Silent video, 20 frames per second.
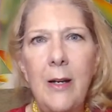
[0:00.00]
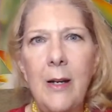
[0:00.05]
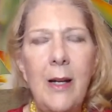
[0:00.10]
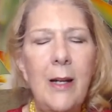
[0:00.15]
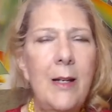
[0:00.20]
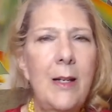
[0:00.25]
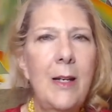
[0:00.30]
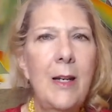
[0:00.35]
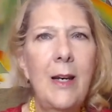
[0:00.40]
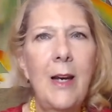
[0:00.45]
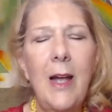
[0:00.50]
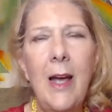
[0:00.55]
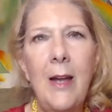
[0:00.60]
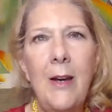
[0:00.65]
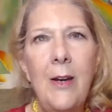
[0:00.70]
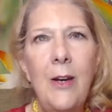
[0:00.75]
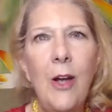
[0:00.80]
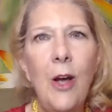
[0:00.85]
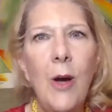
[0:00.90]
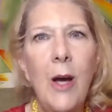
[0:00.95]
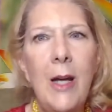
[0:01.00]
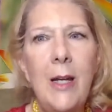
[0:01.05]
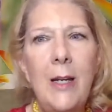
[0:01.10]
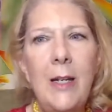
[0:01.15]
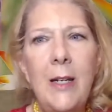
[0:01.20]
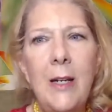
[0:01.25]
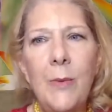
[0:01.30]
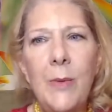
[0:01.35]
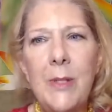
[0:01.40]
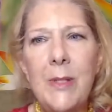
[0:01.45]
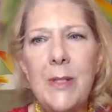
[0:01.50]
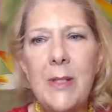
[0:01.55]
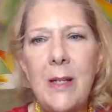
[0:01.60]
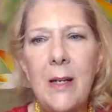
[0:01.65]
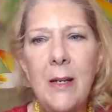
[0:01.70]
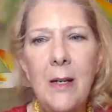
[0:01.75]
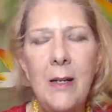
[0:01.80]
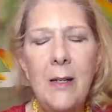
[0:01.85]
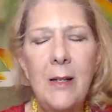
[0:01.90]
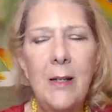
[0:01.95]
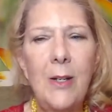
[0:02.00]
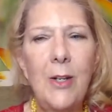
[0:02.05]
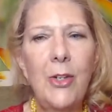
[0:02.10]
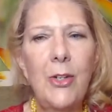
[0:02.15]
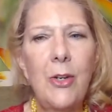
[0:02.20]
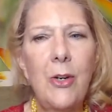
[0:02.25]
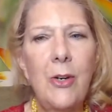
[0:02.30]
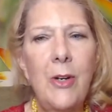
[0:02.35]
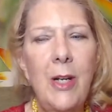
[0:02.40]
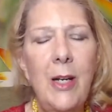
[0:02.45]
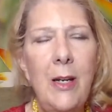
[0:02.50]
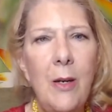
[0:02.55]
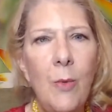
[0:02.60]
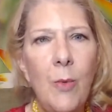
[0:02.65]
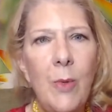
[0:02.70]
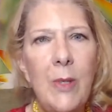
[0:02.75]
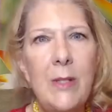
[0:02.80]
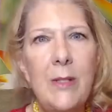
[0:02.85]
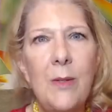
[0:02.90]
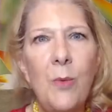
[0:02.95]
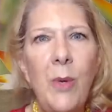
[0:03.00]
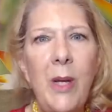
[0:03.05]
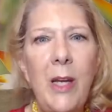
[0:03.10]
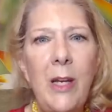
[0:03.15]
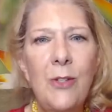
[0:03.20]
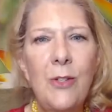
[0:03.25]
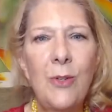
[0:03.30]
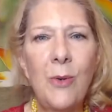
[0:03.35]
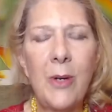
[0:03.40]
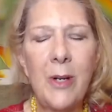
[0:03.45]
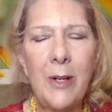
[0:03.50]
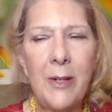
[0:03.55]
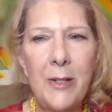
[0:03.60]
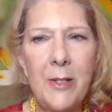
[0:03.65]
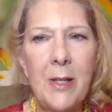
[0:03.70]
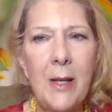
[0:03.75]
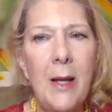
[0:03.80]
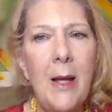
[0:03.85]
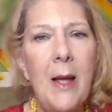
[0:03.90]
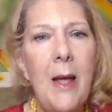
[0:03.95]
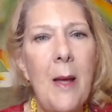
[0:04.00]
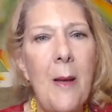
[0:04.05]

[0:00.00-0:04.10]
and I had no idea it was going to turn into once a week tours.